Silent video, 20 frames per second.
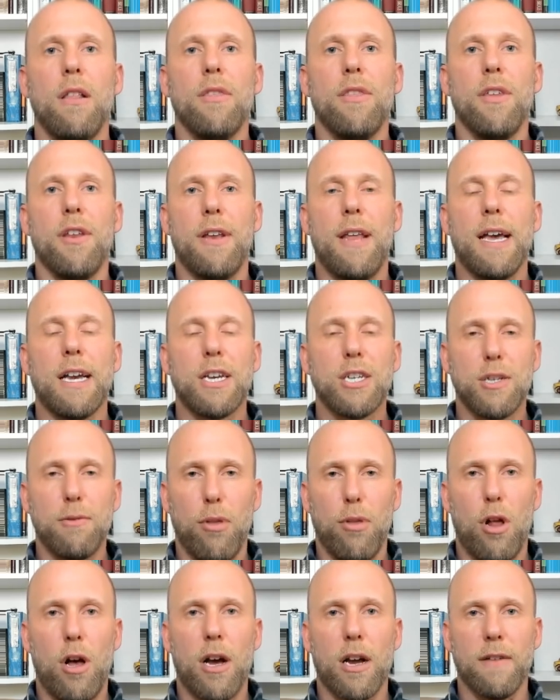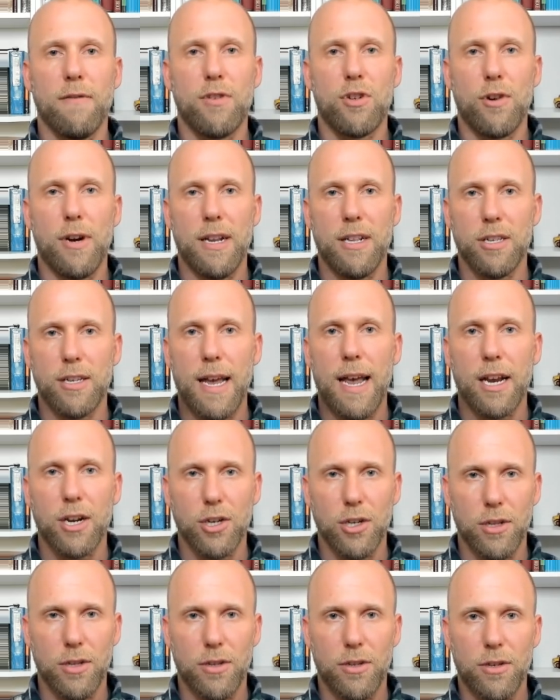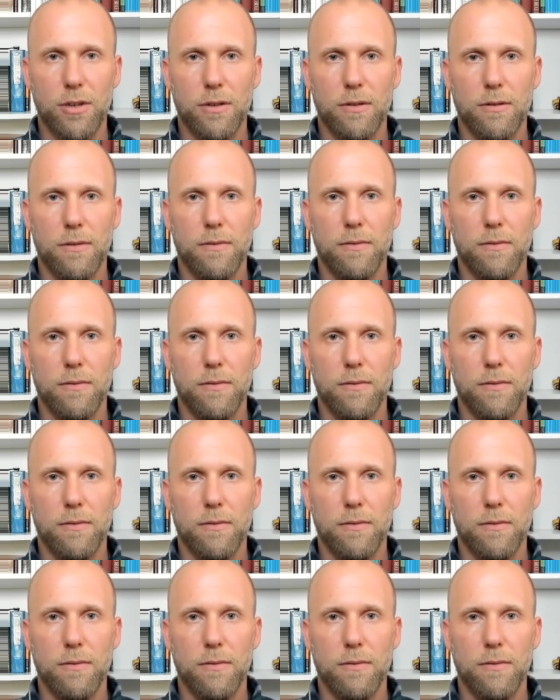the next block of transactions.